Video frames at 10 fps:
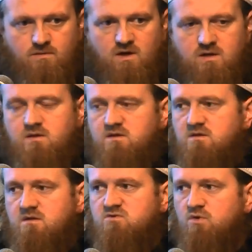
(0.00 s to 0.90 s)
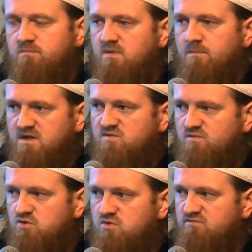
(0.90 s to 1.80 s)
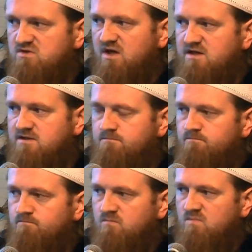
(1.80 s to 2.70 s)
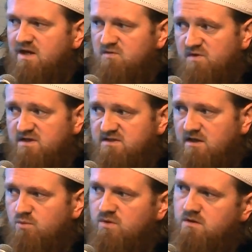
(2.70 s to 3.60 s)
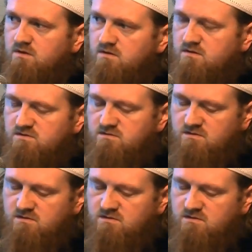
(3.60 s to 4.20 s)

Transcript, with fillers: Either there's not a must for you to recite Al-Fatiha, whether the